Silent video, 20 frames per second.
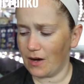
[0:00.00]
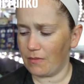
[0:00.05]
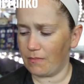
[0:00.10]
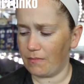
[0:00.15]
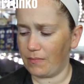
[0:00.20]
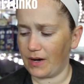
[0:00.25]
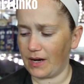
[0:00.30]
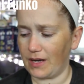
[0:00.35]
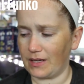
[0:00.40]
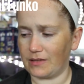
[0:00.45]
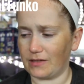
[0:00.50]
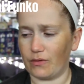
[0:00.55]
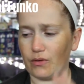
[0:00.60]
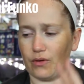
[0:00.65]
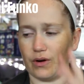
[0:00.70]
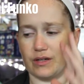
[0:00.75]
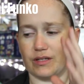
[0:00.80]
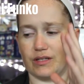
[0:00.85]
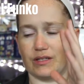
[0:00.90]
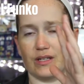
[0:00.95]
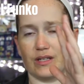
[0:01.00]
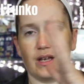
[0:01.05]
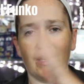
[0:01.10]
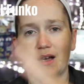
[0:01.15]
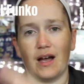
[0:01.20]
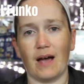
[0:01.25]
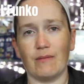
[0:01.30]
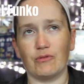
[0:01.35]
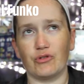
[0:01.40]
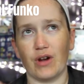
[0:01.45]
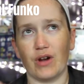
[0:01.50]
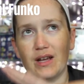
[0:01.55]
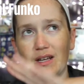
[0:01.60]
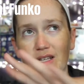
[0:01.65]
but of course, I'm trying to